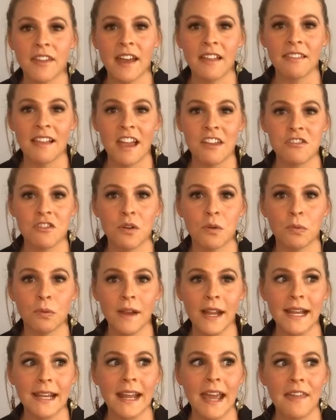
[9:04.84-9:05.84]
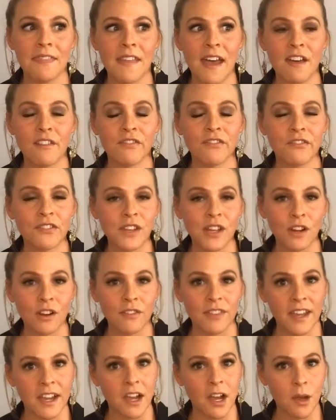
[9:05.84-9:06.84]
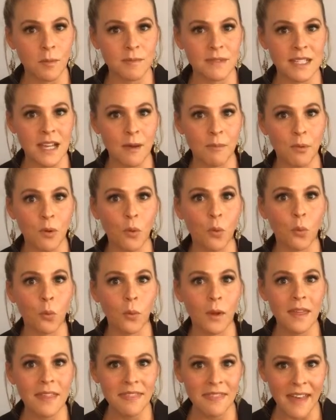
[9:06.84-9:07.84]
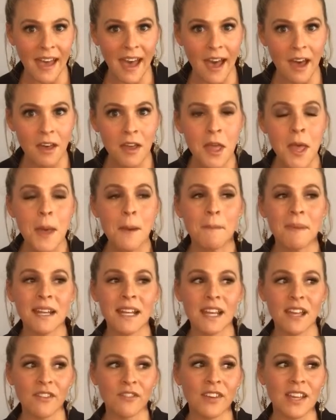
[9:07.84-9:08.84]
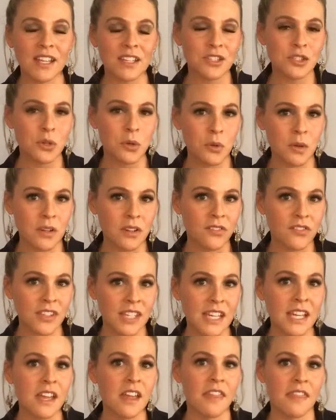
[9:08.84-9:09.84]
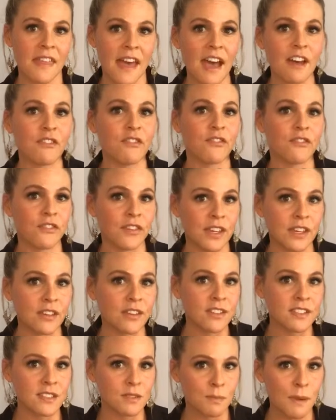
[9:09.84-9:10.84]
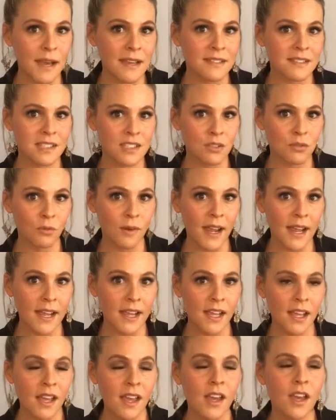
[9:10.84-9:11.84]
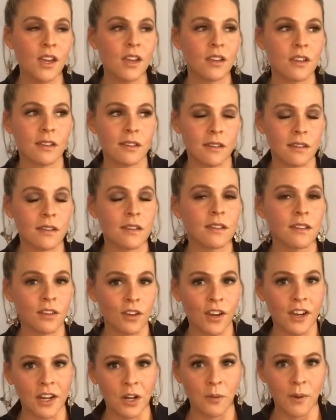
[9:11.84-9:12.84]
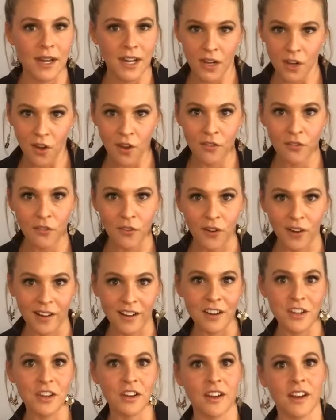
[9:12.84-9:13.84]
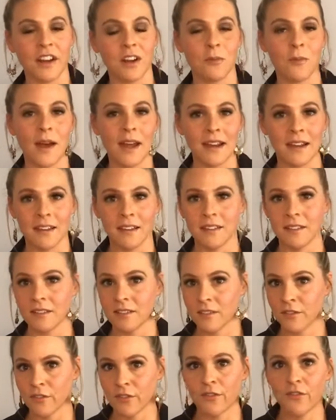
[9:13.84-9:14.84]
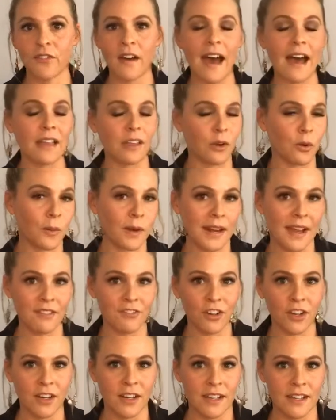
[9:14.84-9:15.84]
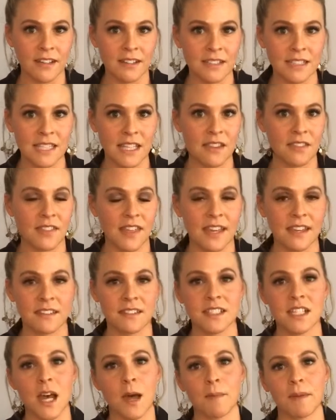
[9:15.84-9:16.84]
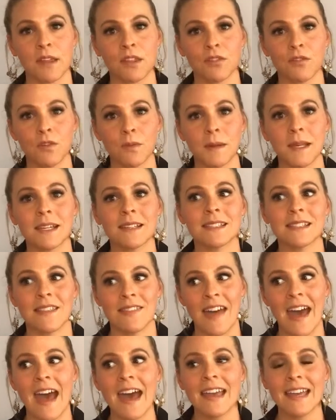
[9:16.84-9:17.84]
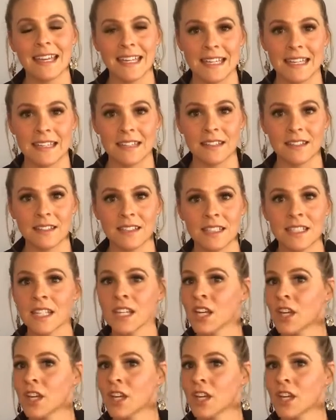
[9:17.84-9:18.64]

that logical brain and that fear that comes up with that. But if intuitively that feels best and right, you're going to want to go for it. You're going to want to follow whatever it is that is coming through, because that is